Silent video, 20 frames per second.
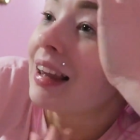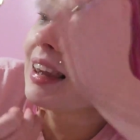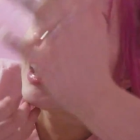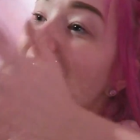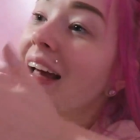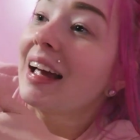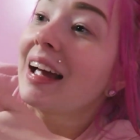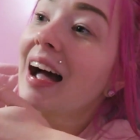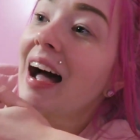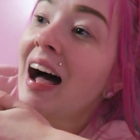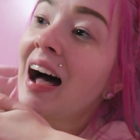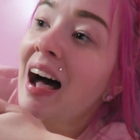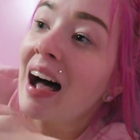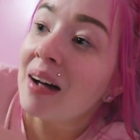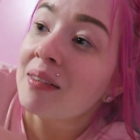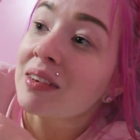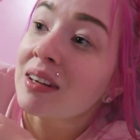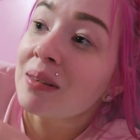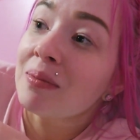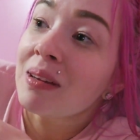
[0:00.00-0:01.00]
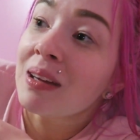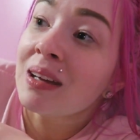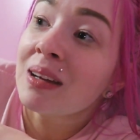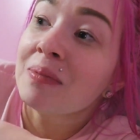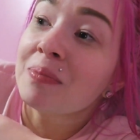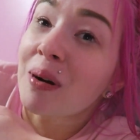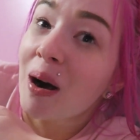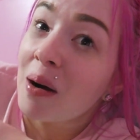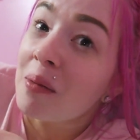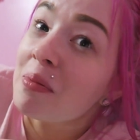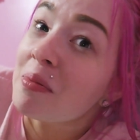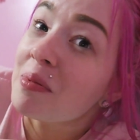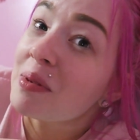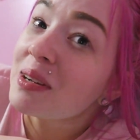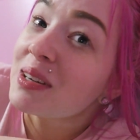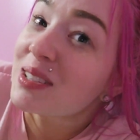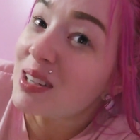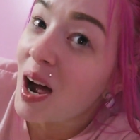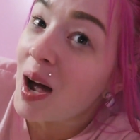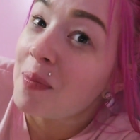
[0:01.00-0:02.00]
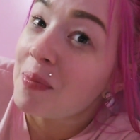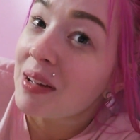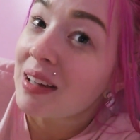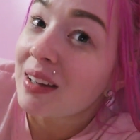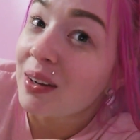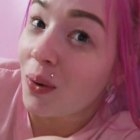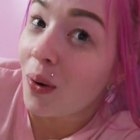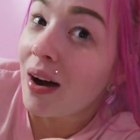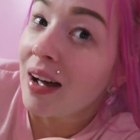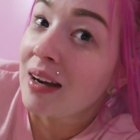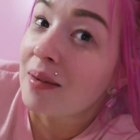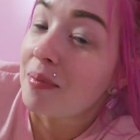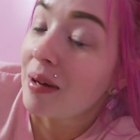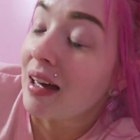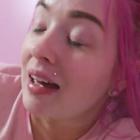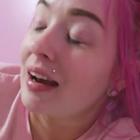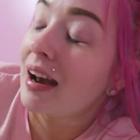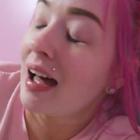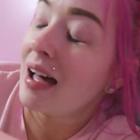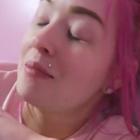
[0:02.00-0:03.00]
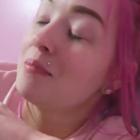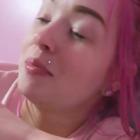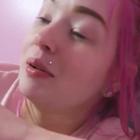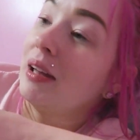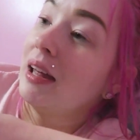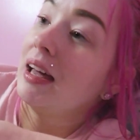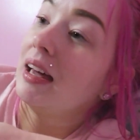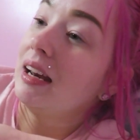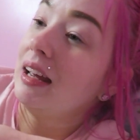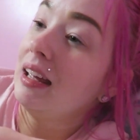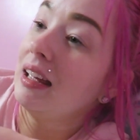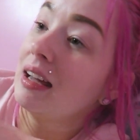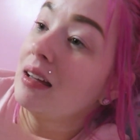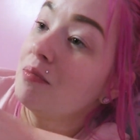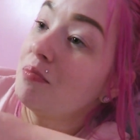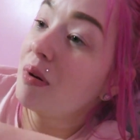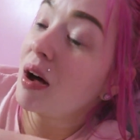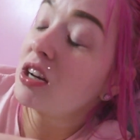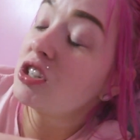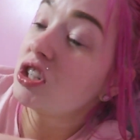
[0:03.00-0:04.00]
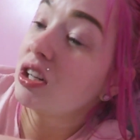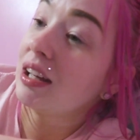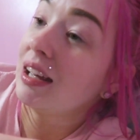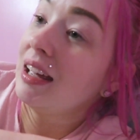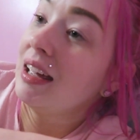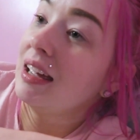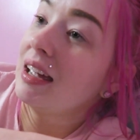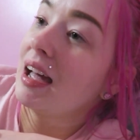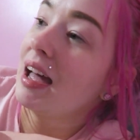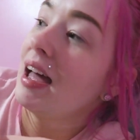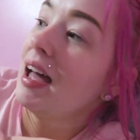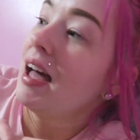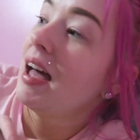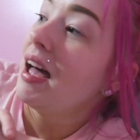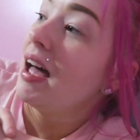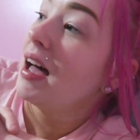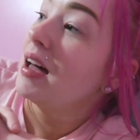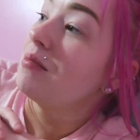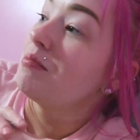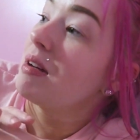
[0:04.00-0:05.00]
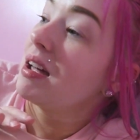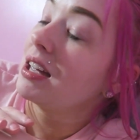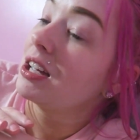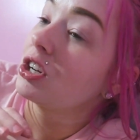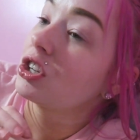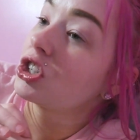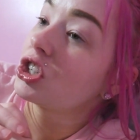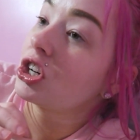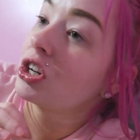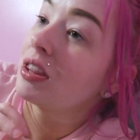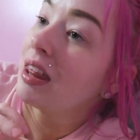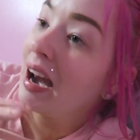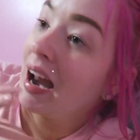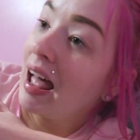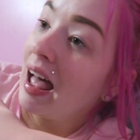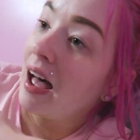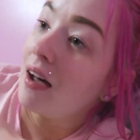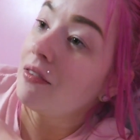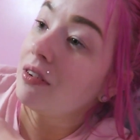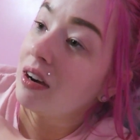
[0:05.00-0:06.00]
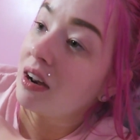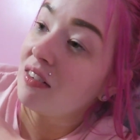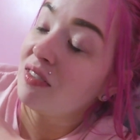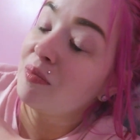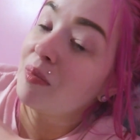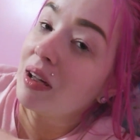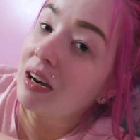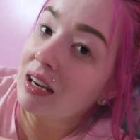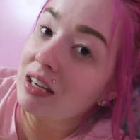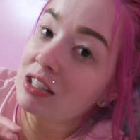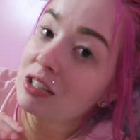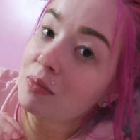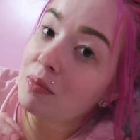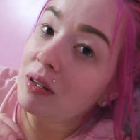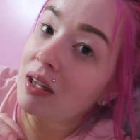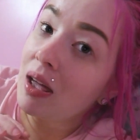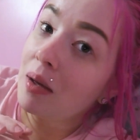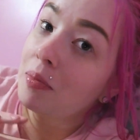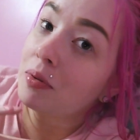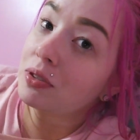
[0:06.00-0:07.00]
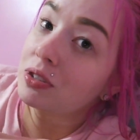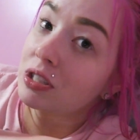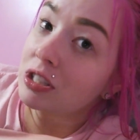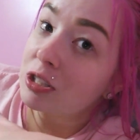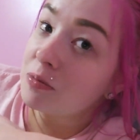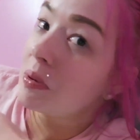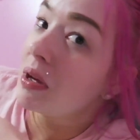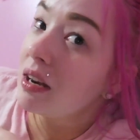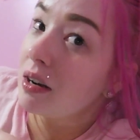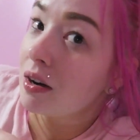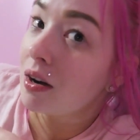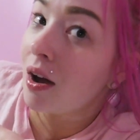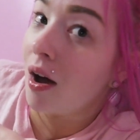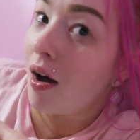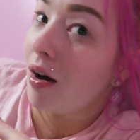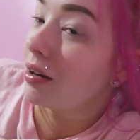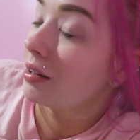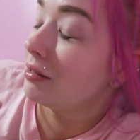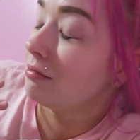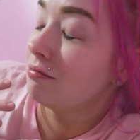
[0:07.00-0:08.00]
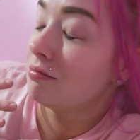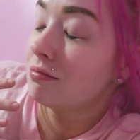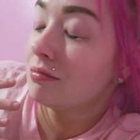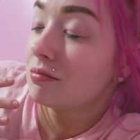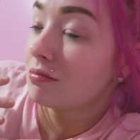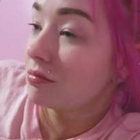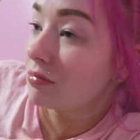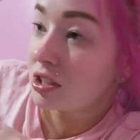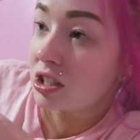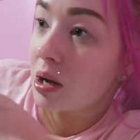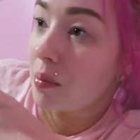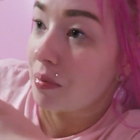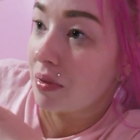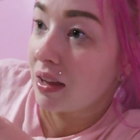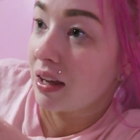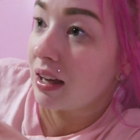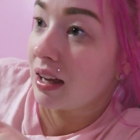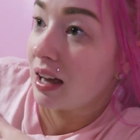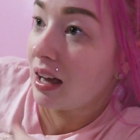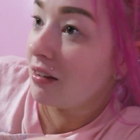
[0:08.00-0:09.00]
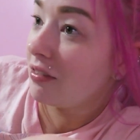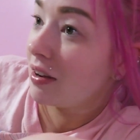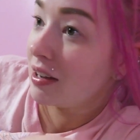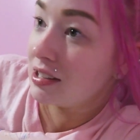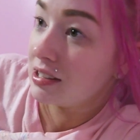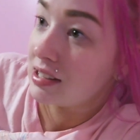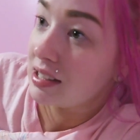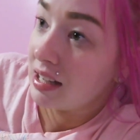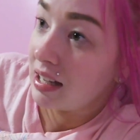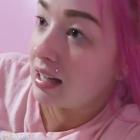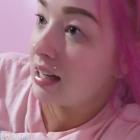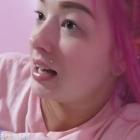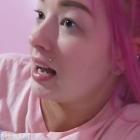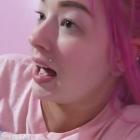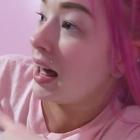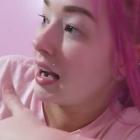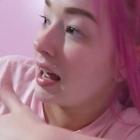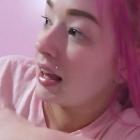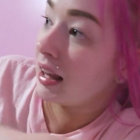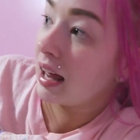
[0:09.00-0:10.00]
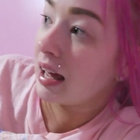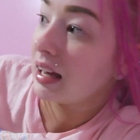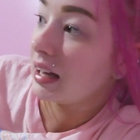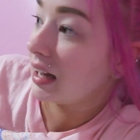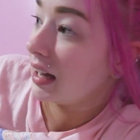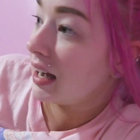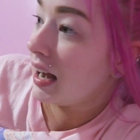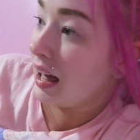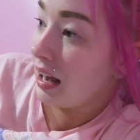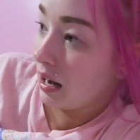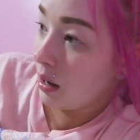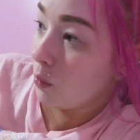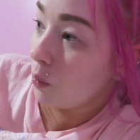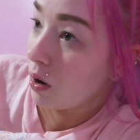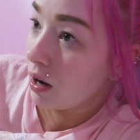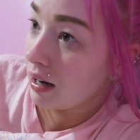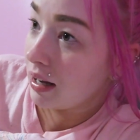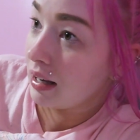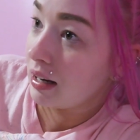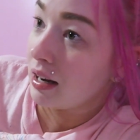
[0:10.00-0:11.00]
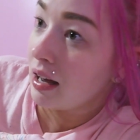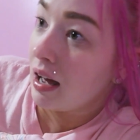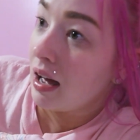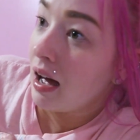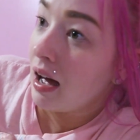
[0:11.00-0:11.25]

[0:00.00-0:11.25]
Like, I'm gonna be probably shopping quite a bit. I'm planning and budgeting and making sure that I have enough money to be able to spend on something if I see it and I like it and I want it.